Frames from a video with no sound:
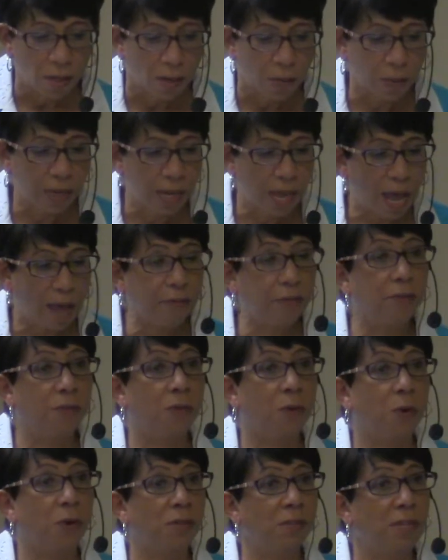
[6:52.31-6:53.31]
we have the
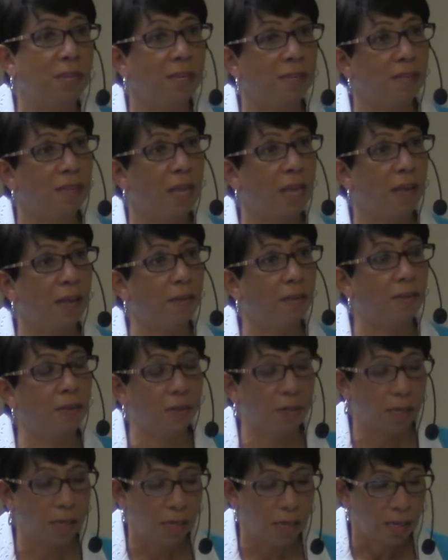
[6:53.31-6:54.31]
verse that
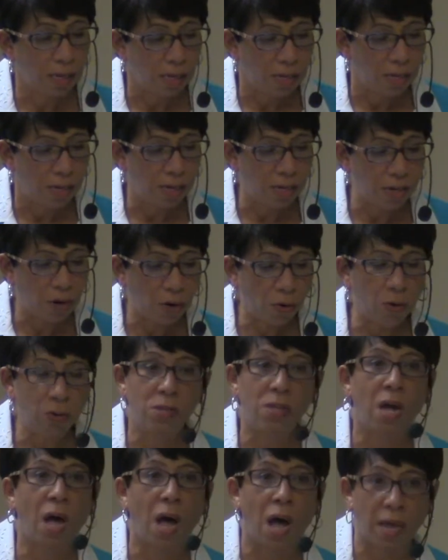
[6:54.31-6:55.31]
says, "Eternal
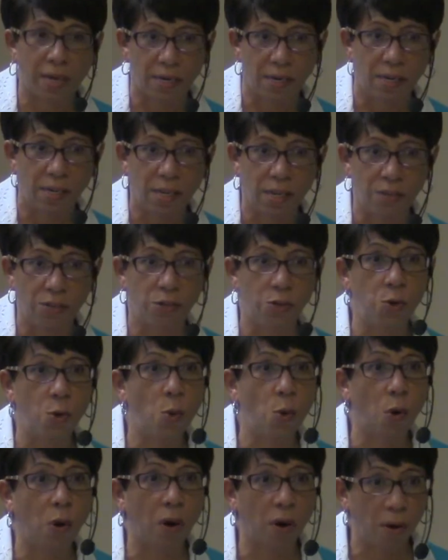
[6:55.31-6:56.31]
God is
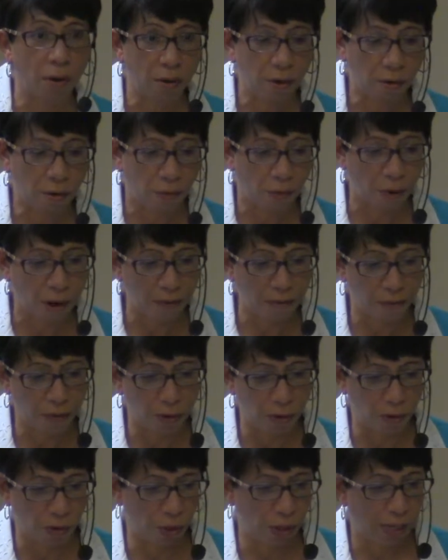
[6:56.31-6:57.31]
your
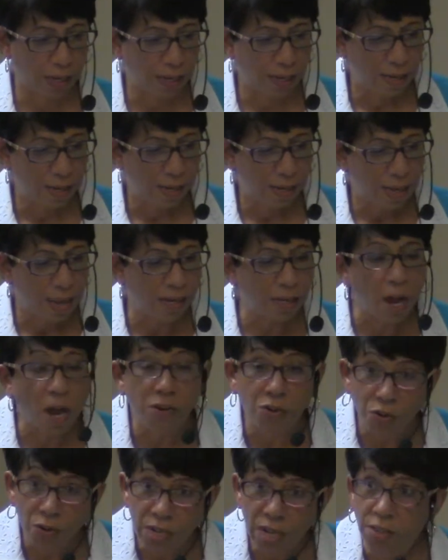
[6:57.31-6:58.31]
refuge, and
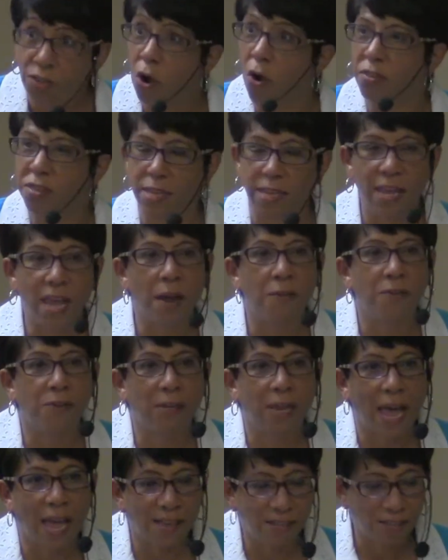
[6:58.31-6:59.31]
underneath are the
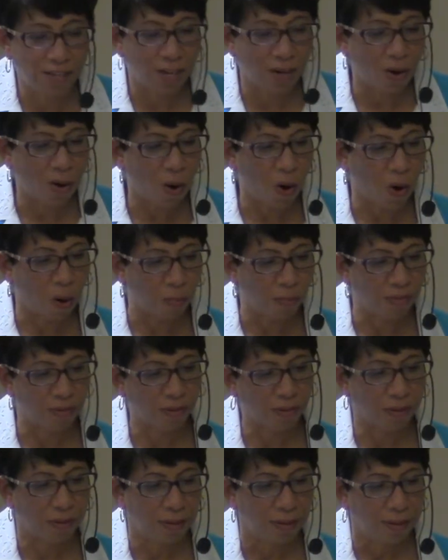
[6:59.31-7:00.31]
everlasting
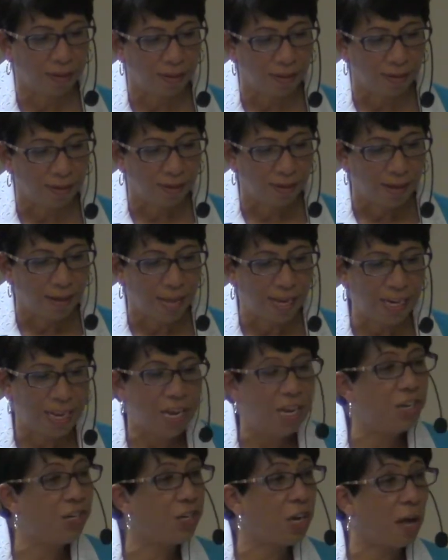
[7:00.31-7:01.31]
arms, and
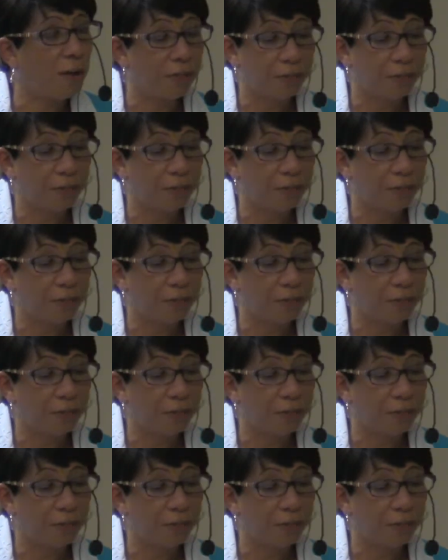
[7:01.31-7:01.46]
he shall